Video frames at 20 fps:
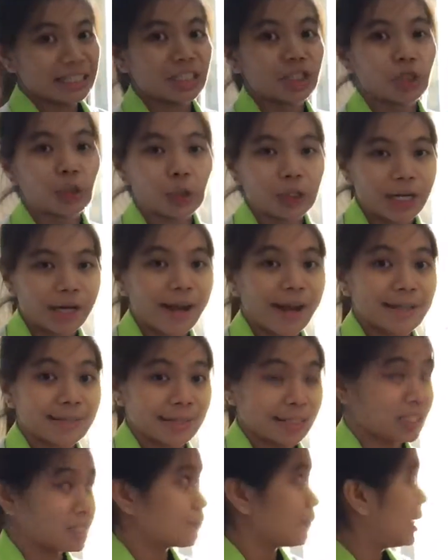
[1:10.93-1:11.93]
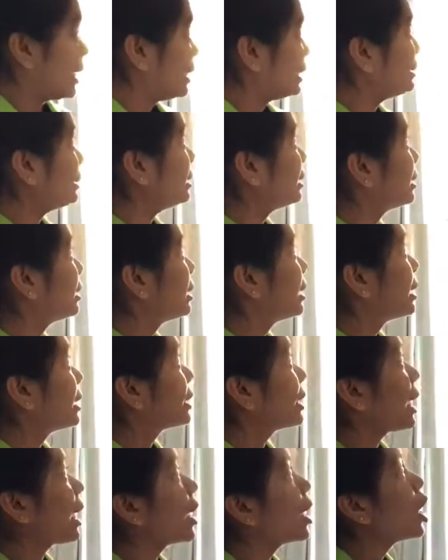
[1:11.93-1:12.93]
is 2 years and 6 months.
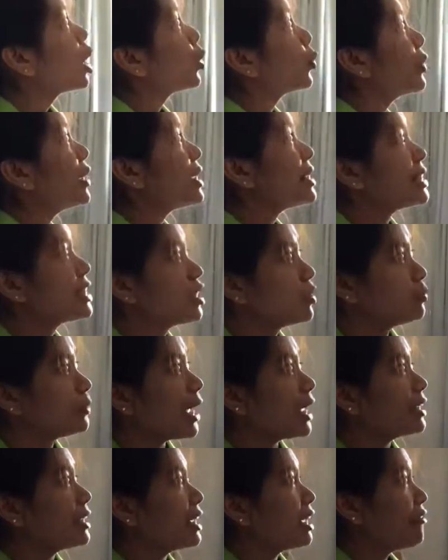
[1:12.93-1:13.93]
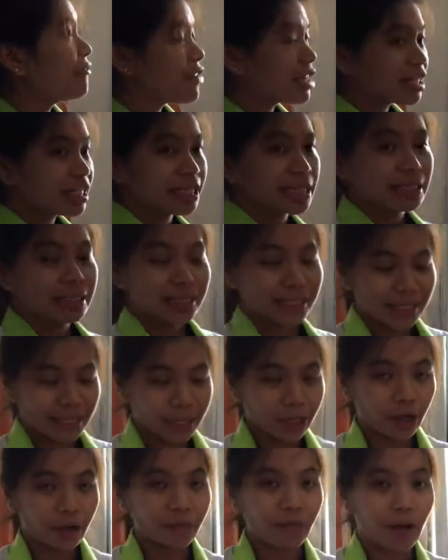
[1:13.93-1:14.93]
Okay. We assume that the
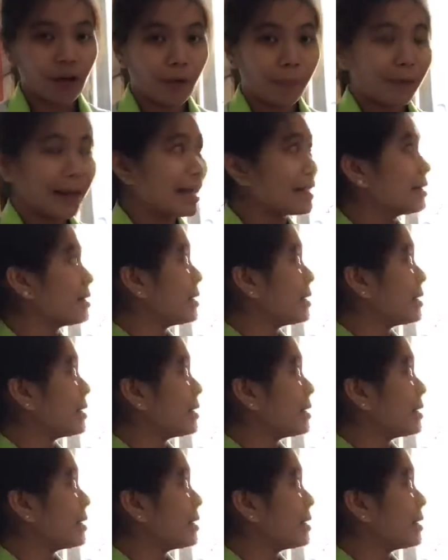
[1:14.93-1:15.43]
efficiency of our plant